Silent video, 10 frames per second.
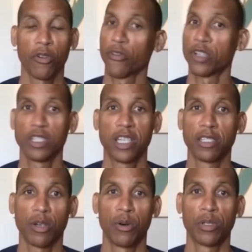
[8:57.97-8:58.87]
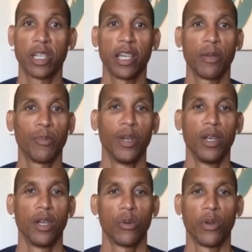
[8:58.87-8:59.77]
versus his old team.
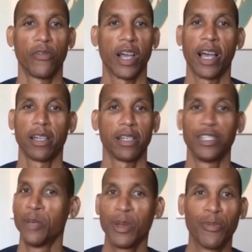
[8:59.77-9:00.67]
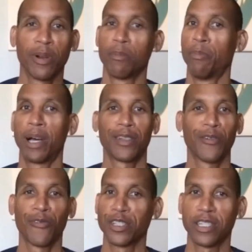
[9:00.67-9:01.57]
We've got Jimmy Butler
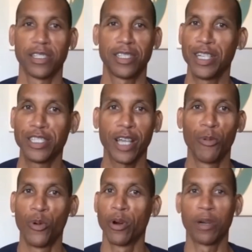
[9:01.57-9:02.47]
versus TJ Warren,